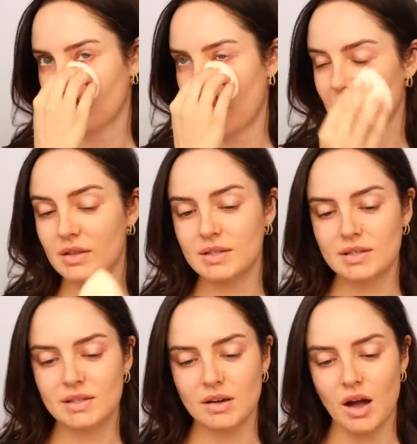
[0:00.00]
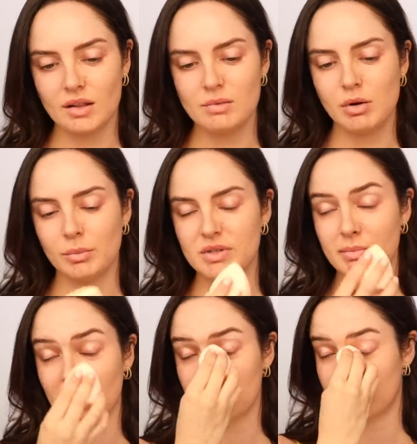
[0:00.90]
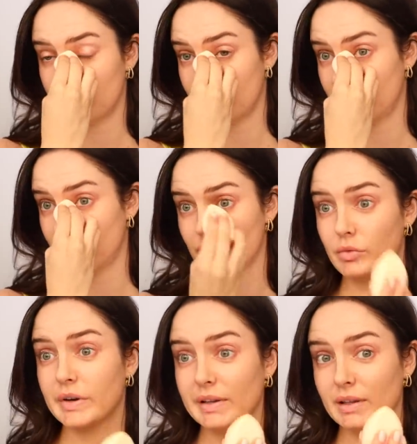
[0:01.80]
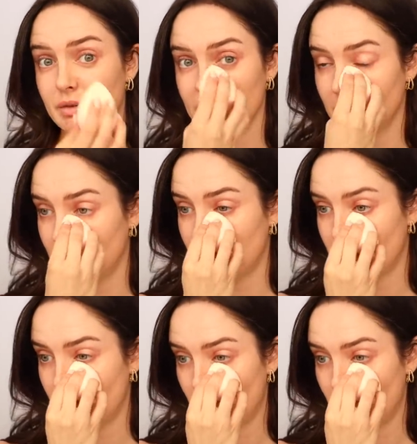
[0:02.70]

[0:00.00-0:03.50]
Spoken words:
I think this is the Colourpop sponge. It's just really, really good.